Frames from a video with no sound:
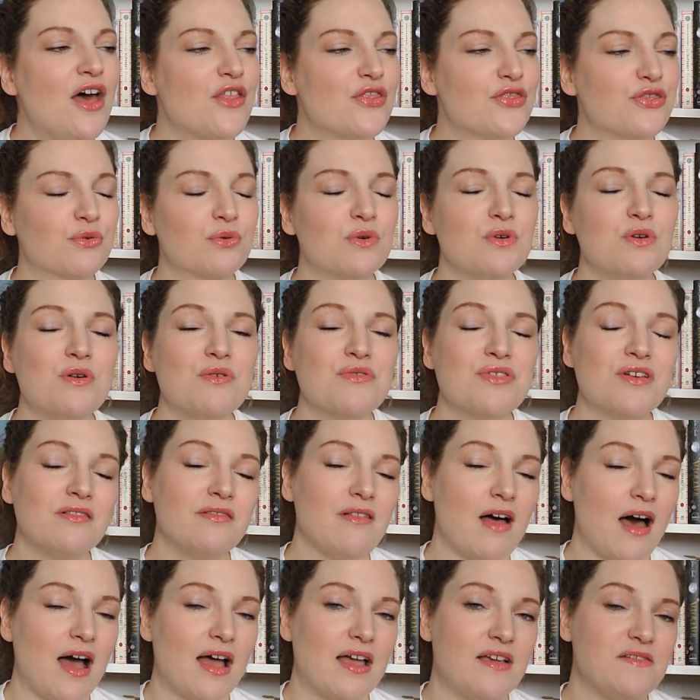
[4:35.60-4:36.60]
through the
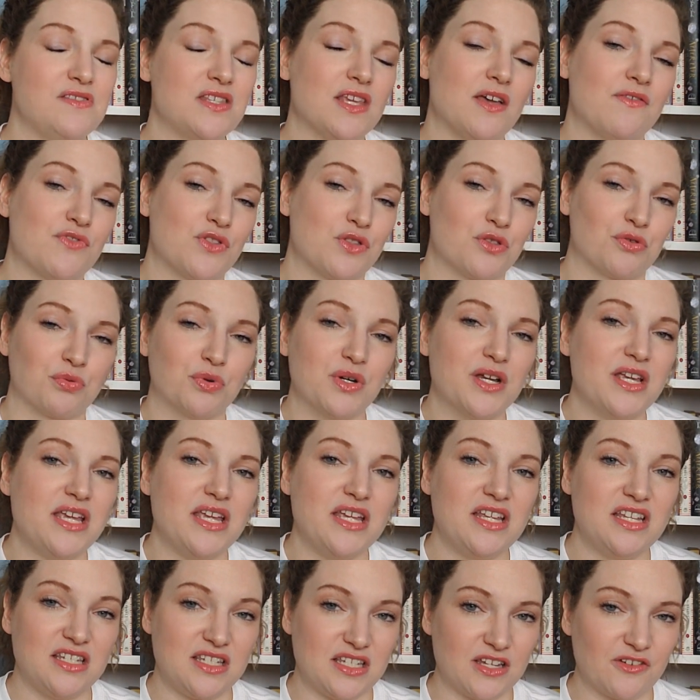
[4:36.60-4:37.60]
lives of
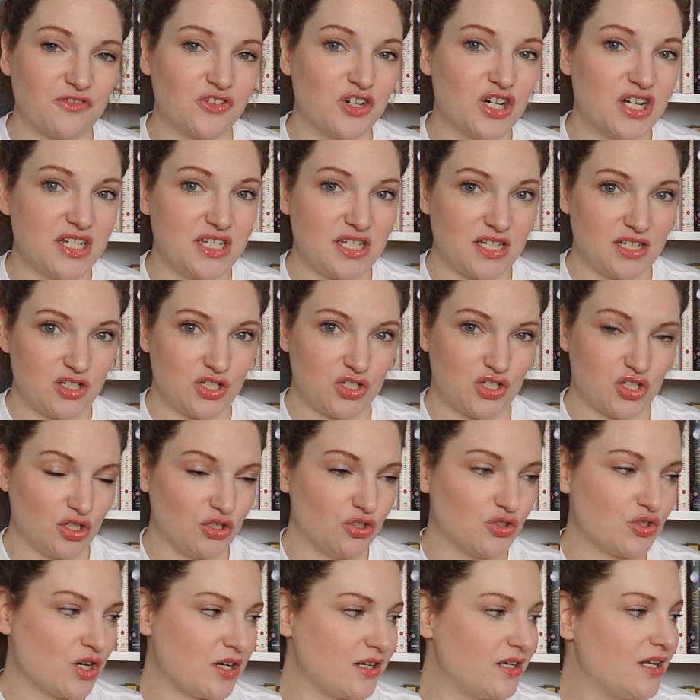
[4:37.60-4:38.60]
three different
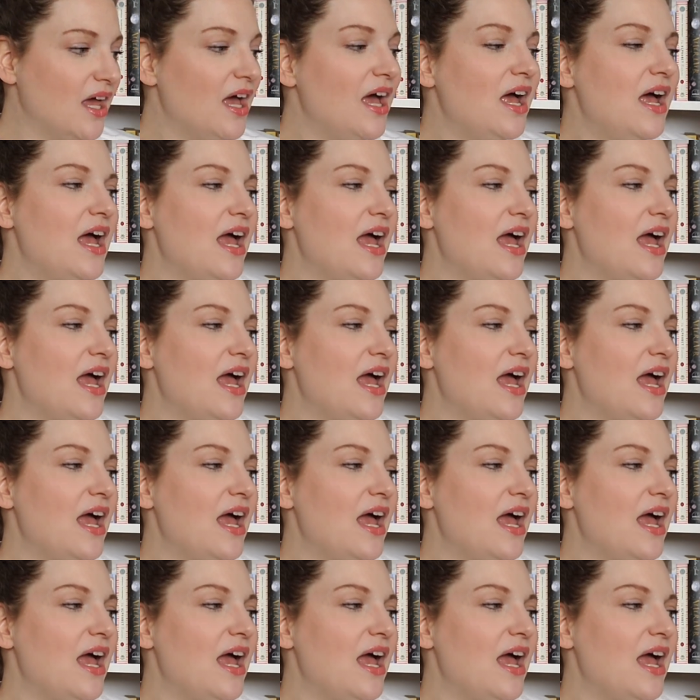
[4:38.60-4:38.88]
children.